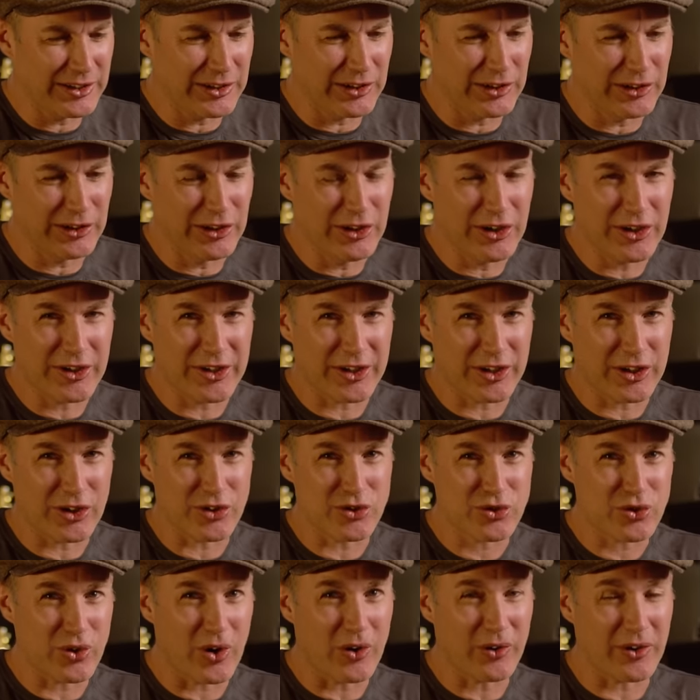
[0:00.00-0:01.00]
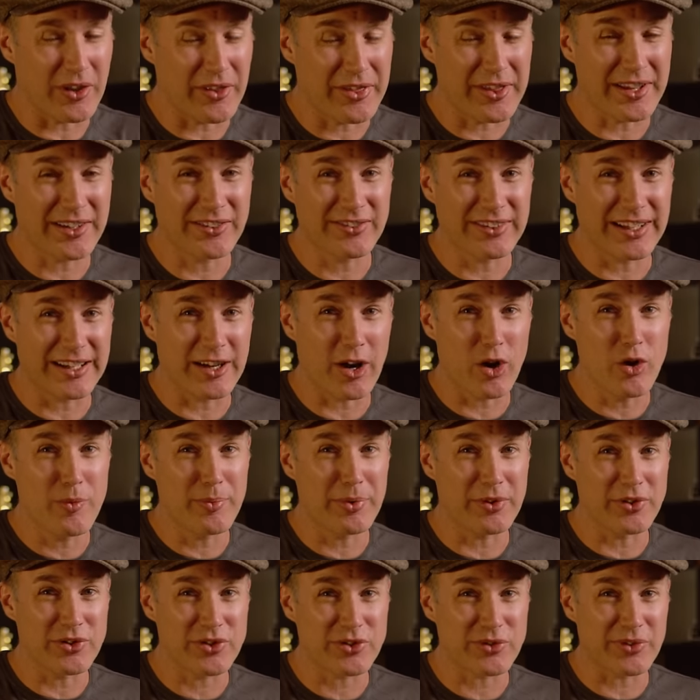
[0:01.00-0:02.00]
learn to control it. Things like
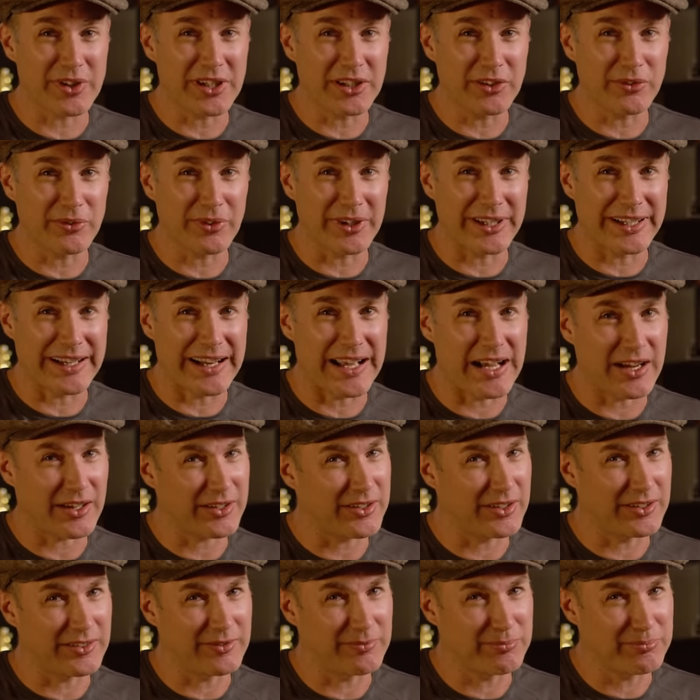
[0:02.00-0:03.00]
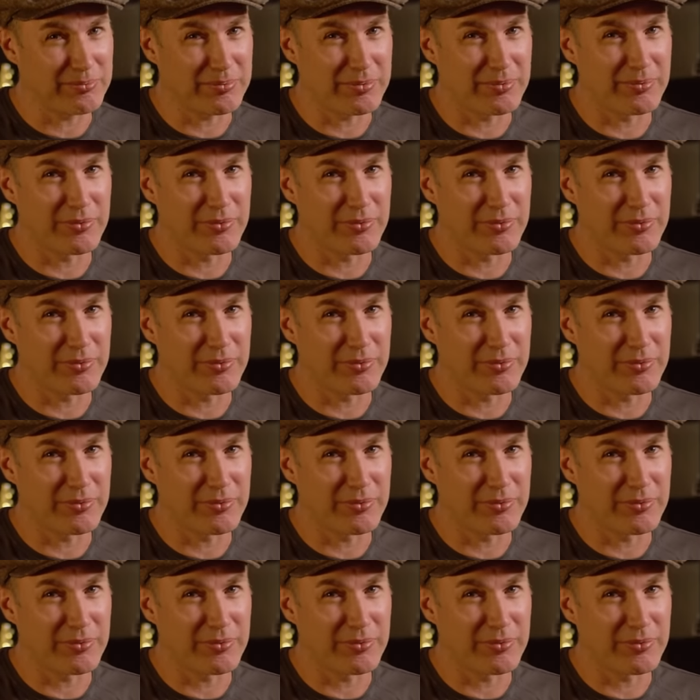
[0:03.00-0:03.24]
open strings ringing out can